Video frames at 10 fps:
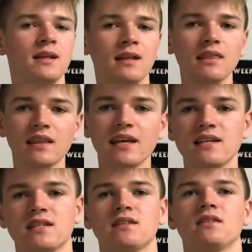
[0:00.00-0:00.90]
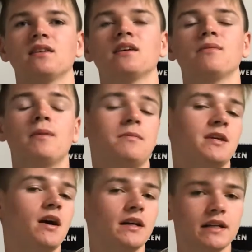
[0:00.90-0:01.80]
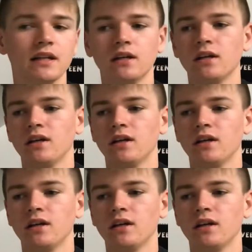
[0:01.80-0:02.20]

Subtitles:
At least. Maybe younger.